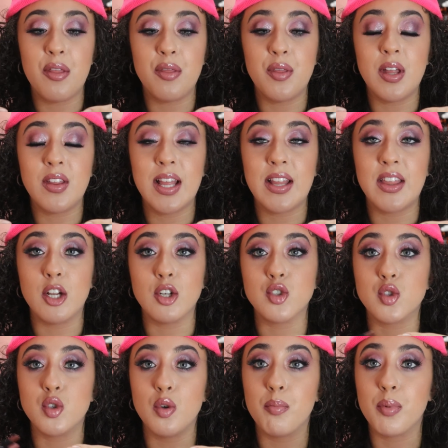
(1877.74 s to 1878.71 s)
I think that they're
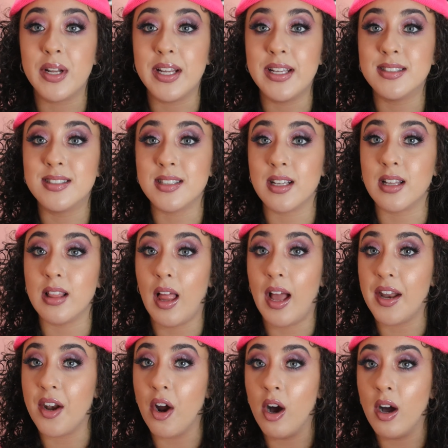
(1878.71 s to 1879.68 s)
super easy to
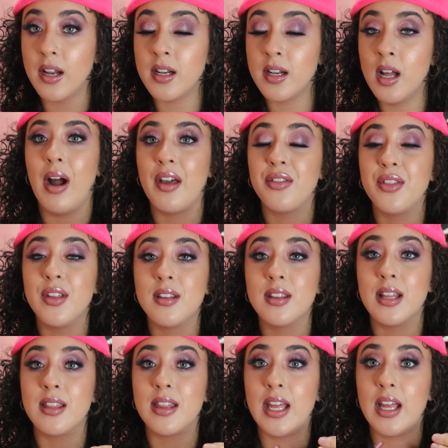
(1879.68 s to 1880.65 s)
glide on. I think
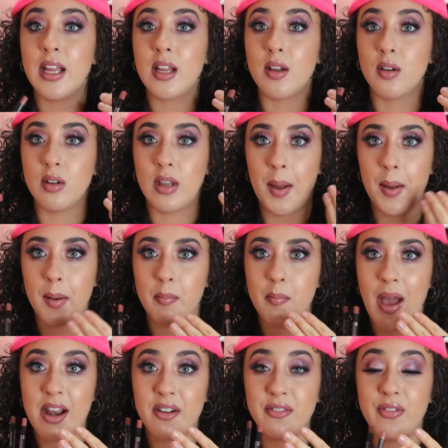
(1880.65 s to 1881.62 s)
that they
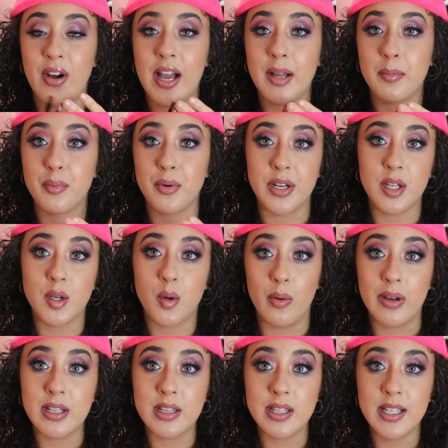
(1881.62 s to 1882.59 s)
mattify pretty
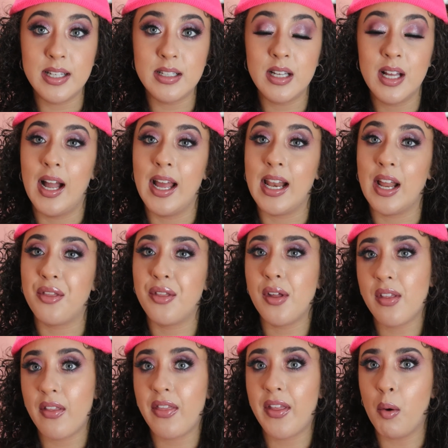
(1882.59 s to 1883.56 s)
quickly. And I
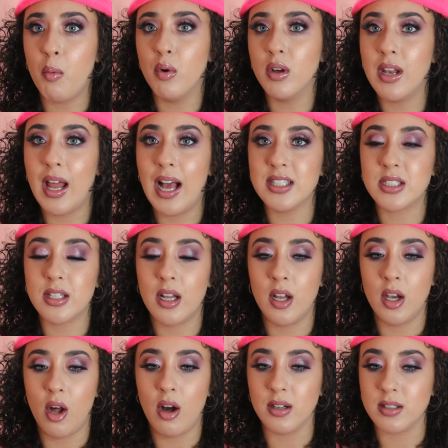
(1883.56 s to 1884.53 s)
think that they would last
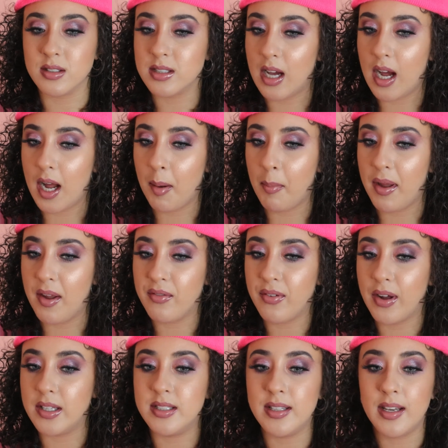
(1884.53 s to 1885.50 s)
a long time
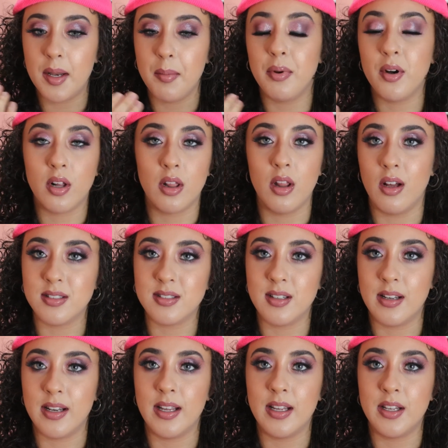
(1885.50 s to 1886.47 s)
if I didn't put gloss
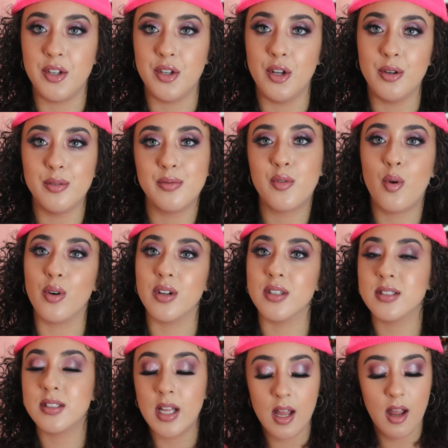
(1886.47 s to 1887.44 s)
on it, you know, of
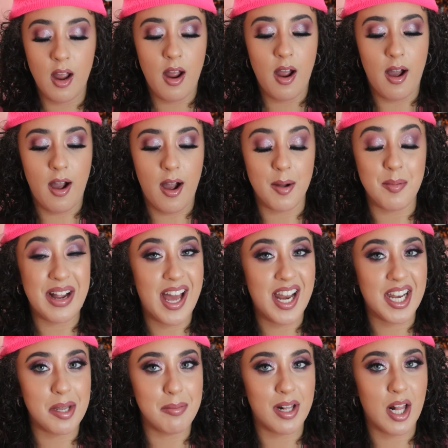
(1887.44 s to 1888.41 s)
course. I
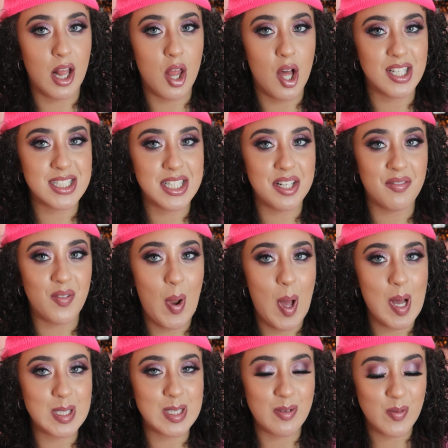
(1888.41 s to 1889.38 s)
gotta keep it glossy and
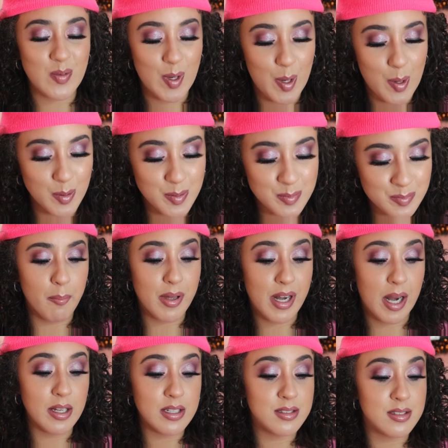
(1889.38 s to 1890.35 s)
flossy for you.
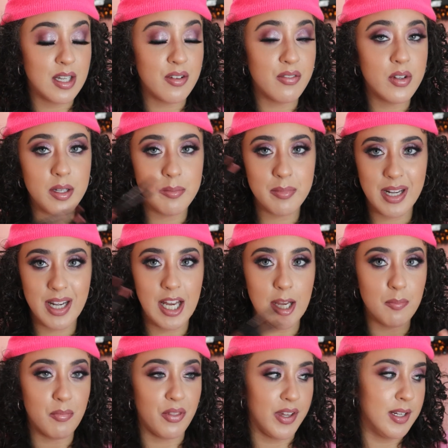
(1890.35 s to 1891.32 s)
But I definitely am gonna
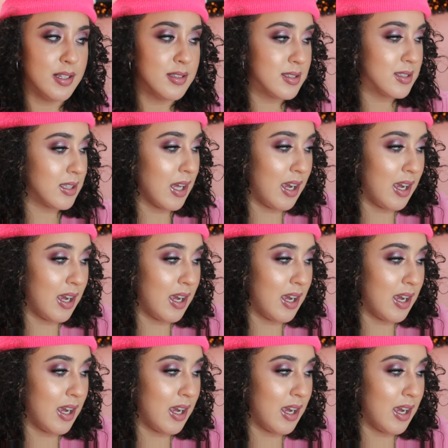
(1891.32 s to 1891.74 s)
keep these.